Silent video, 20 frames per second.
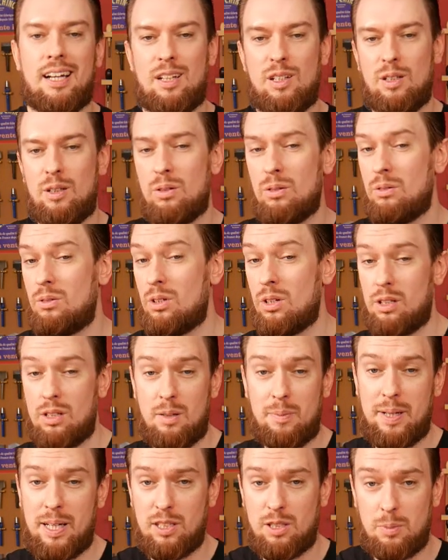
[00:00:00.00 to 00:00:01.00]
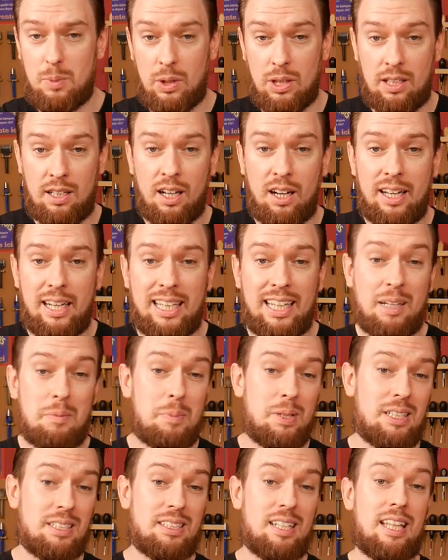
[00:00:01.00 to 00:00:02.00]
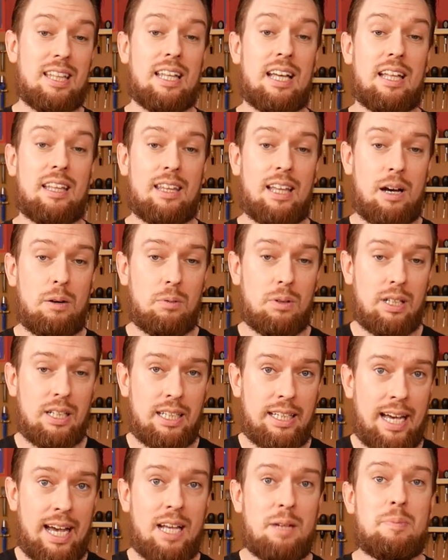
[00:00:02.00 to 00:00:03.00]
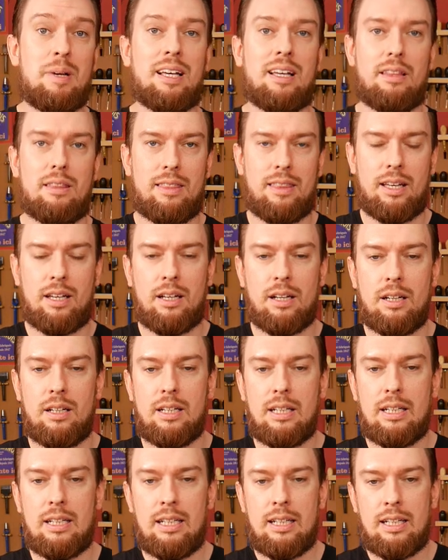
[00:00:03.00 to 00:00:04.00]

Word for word: and you're not going to be able to put a lining in because then that, that will again make it thicker.